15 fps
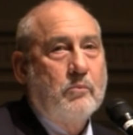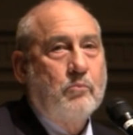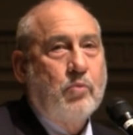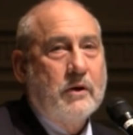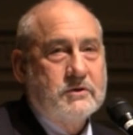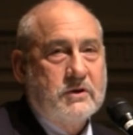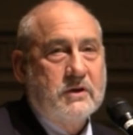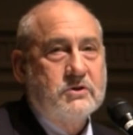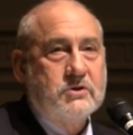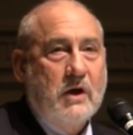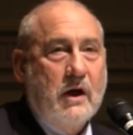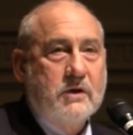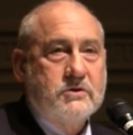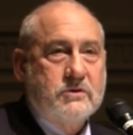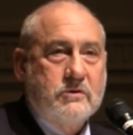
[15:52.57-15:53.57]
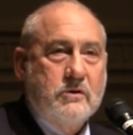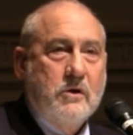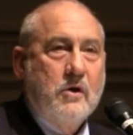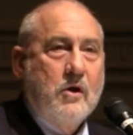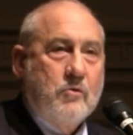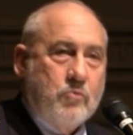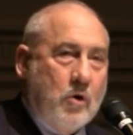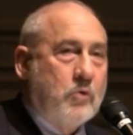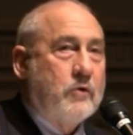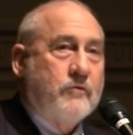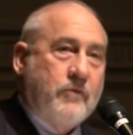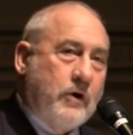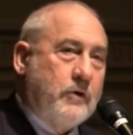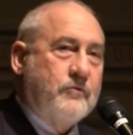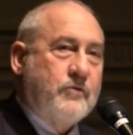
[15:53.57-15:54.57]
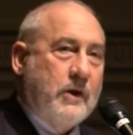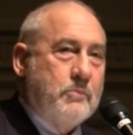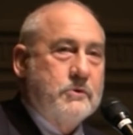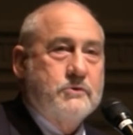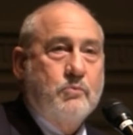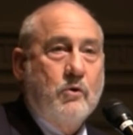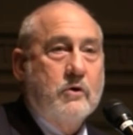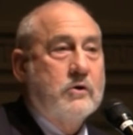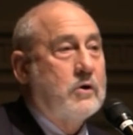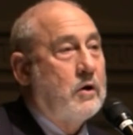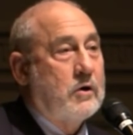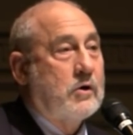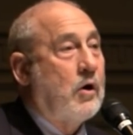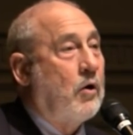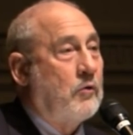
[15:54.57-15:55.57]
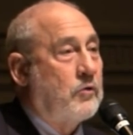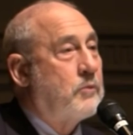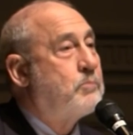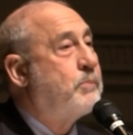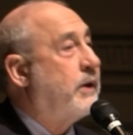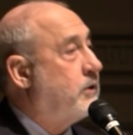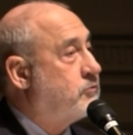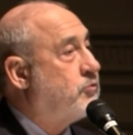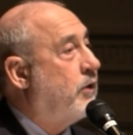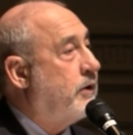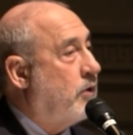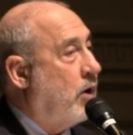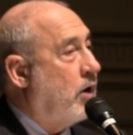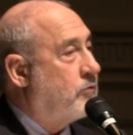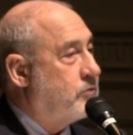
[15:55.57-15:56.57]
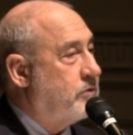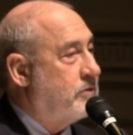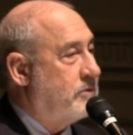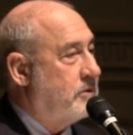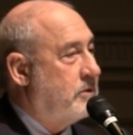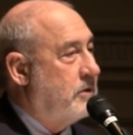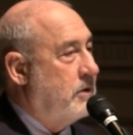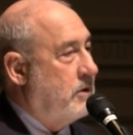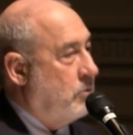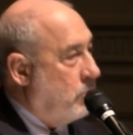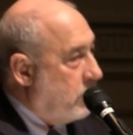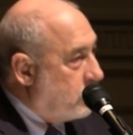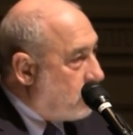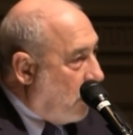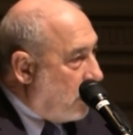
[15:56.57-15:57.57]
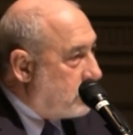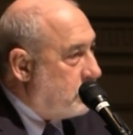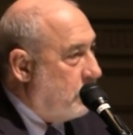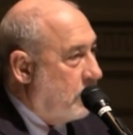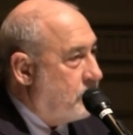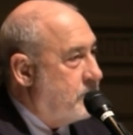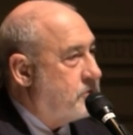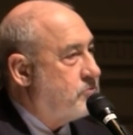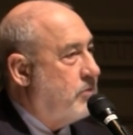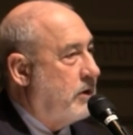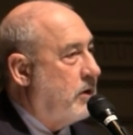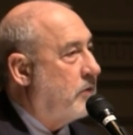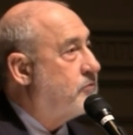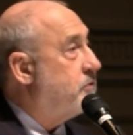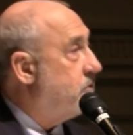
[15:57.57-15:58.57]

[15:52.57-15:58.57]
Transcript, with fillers: President Johnson, wrote a very famous book called The Big Trade-Off where he talked about this trade off.